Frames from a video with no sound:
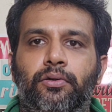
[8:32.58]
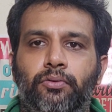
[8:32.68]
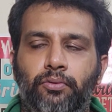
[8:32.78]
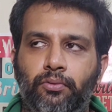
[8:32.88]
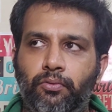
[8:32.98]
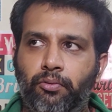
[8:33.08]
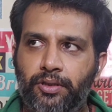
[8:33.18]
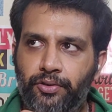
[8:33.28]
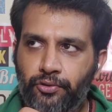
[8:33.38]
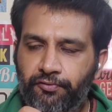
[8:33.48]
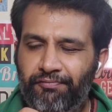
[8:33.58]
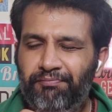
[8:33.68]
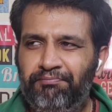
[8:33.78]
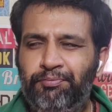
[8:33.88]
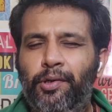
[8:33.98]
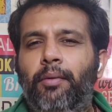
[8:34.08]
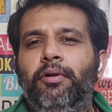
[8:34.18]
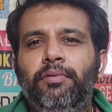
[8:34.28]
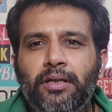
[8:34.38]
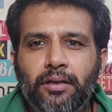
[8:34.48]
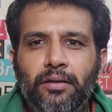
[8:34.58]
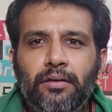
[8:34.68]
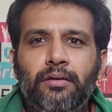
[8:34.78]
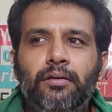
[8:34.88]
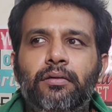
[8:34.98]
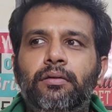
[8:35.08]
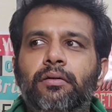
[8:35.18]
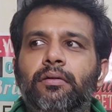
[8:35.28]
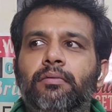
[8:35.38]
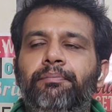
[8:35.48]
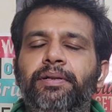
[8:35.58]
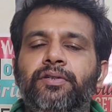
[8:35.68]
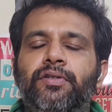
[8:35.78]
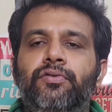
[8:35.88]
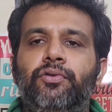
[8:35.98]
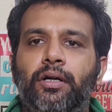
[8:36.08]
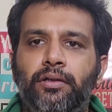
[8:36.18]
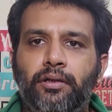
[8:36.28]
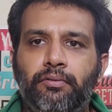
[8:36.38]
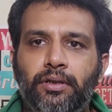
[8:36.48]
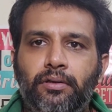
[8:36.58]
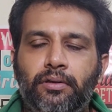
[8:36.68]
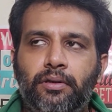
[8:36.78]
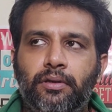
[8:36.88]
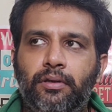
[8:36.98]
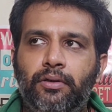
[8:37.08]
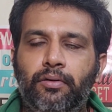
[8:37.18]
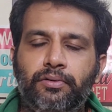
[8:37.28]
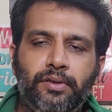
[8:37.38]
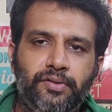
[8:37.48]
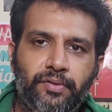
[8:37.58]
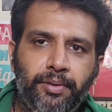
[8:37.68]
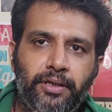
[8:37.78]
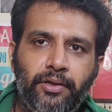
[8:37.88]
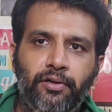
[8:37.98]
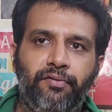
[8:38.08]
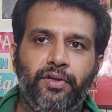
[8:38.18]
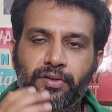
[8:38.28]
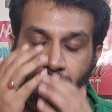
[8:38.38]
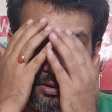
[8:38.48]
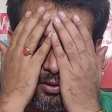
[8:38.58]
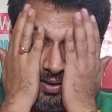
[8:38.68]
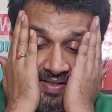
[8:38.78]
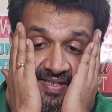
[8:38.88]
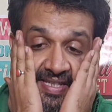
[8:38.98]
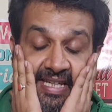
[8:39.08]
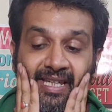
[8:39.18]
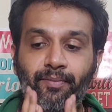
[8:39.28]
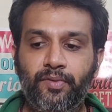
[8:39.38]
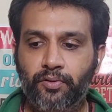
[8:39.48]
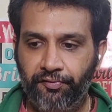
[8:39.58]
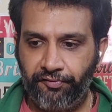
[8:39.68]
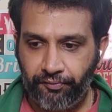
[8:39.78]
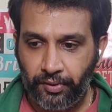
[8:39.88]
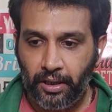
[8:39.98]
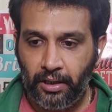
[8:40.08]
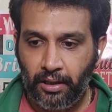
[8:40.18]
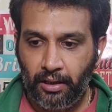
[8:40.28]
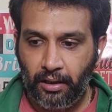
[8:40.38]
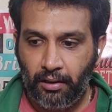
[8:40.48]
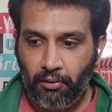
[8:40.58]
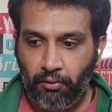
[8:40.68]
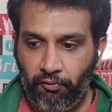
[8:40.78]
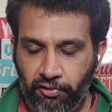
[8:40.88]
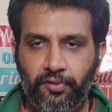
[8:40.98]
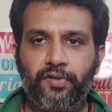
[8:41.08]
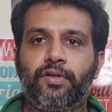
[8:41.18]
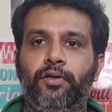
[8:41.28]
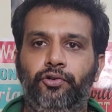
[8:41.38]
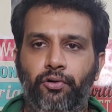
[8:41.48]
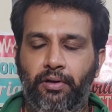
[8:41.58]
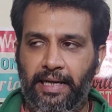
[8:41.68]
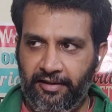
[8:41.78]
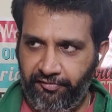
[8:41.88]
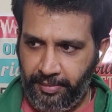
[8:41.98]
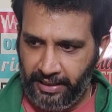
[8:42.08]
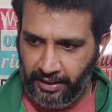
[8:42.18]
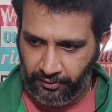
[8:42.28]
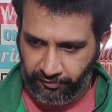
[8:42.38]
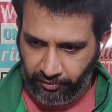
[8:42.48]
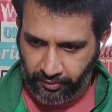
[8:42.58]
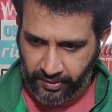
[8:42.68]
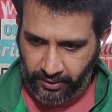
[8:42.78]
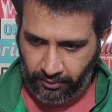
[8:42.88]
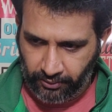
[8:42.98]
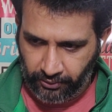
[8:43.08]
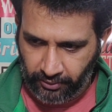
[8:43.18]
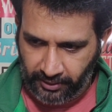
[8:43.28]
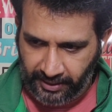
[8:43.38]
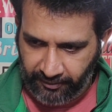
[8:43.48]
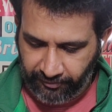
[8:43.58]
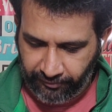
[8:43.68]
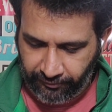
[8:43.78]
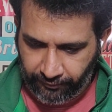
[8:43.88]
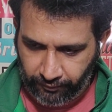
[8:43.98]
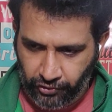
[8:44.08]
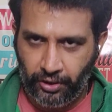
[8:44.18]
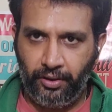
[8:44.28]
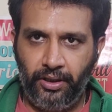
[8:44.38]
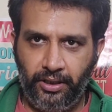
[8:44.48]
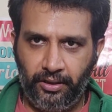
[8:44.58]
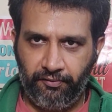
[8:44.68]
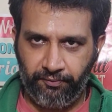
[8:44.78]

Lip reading: to what you've probably been struggling with, since the beginning of this year. These themes of focusing on your life path, focusing on your life journey,